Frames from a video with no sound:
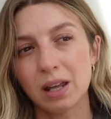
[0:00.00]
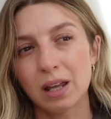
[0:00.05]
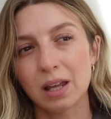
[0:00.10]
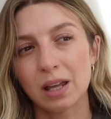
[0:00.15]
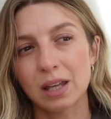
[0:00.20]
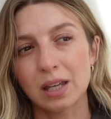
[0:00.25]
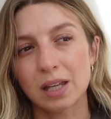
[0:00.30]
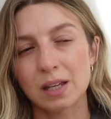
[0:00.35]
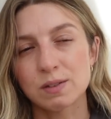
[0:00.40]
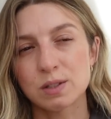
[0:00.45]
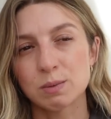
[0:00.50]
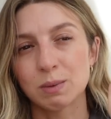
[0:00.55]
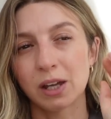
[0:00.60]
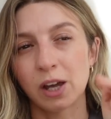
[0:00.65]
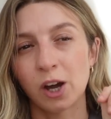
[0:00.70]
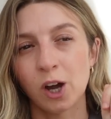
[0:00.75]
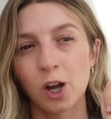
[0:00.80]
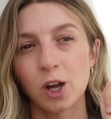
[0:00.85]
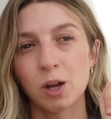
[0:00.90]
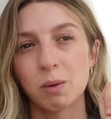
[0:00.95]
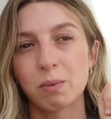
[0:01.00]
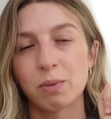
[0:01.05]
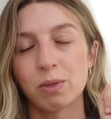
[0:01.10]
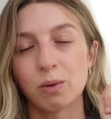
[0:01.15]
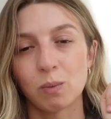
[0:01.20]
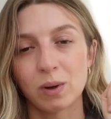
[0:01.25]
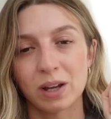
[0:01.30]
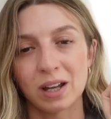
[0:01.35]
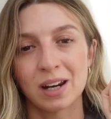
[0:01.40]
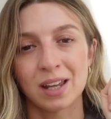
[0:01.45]
it gives me hope that
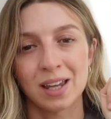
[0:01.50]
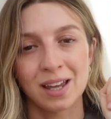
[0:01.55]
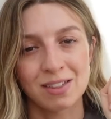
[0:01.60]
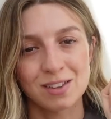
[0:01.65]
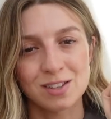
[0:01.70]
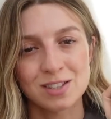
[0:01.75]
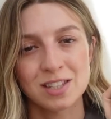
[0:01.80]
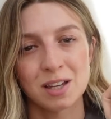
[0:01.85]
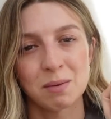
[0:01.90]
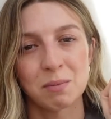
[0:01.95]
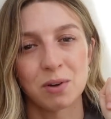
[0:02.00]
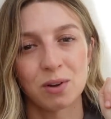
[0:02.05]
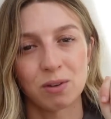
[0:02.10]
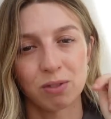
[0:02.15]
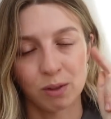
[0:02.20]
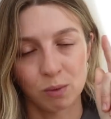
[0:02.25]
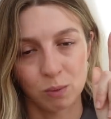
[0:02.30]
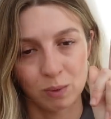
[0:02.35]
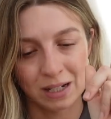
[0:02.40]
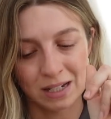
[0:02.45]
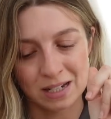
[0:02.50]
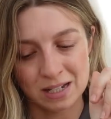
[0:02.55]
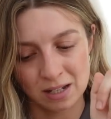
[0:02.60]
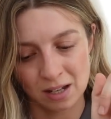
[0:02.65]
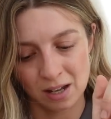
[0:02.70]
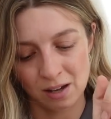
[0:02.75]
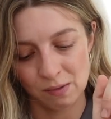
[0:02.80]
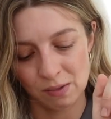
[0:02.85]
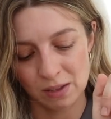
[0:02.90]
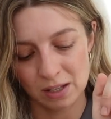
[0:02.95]
we're going to get the summer that we
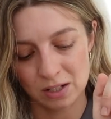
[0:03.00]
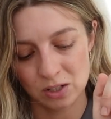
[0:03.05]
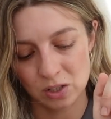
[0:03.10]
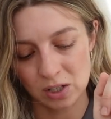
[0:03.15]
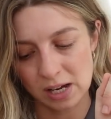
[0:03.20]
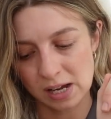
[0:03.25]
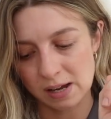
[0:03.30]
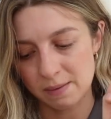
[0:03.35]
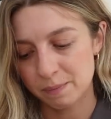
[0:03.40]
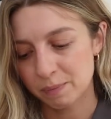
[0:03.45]
deserve this year.